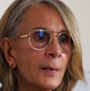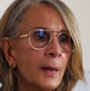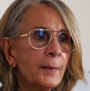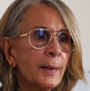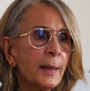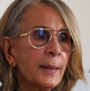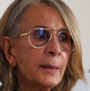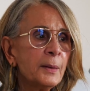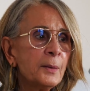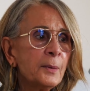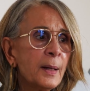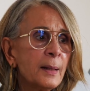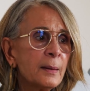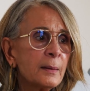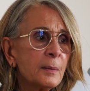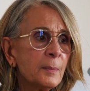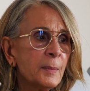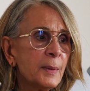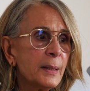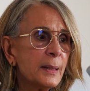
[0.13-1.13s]
Okay, inner
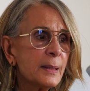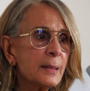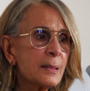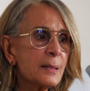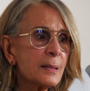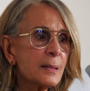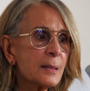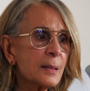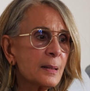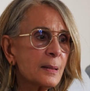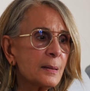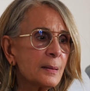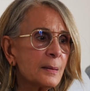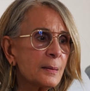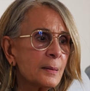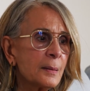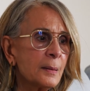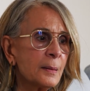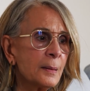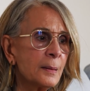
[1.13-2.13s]
alchemy is,
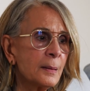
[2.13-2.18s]
well,